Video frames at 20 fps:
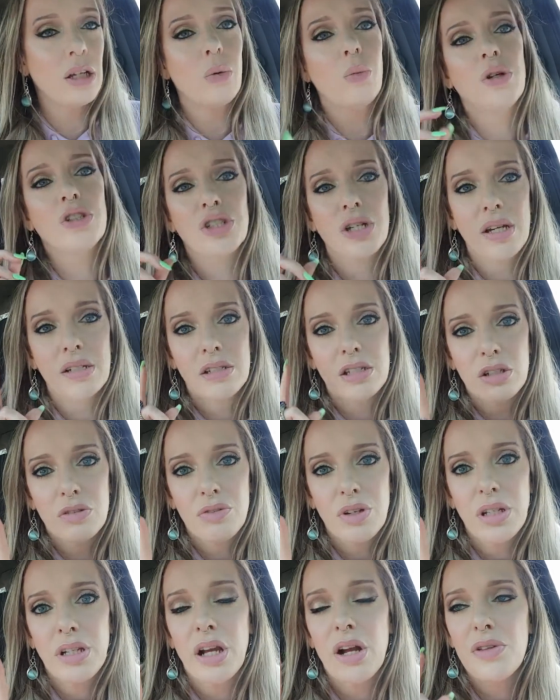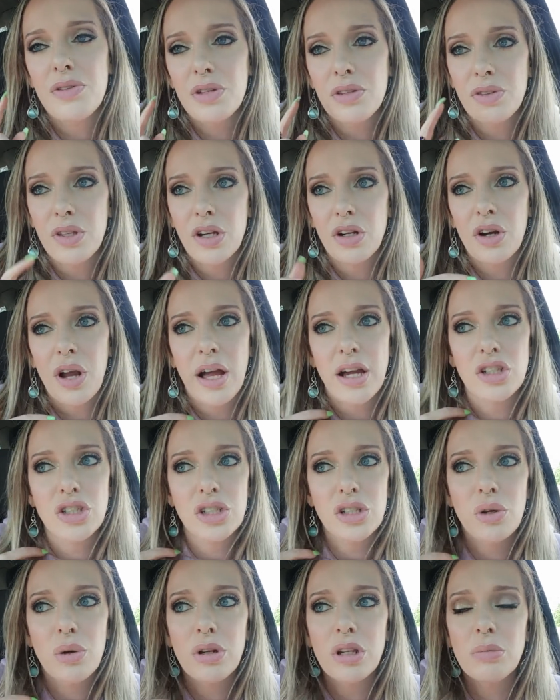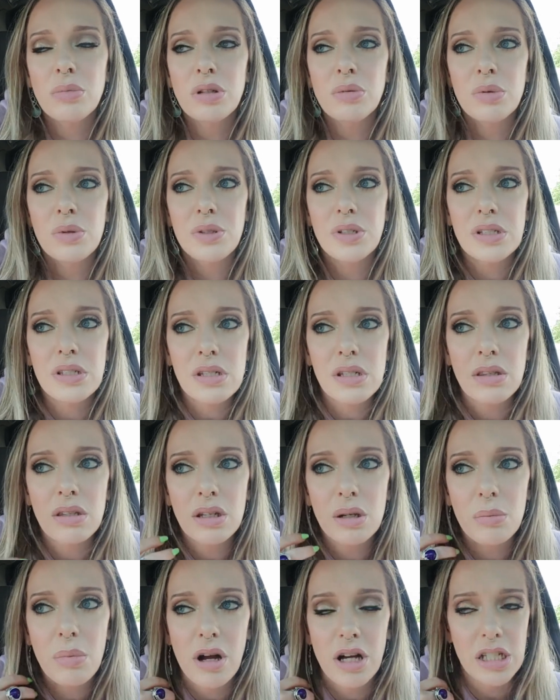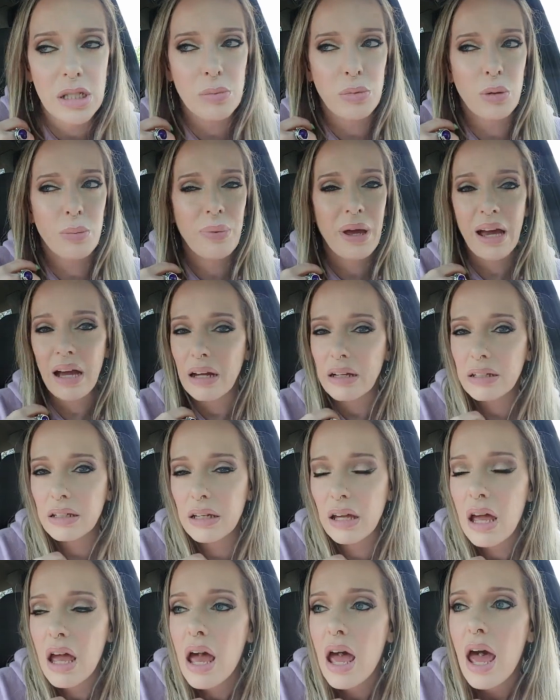which I did find out that they are actually going to be releasing the Impossible patty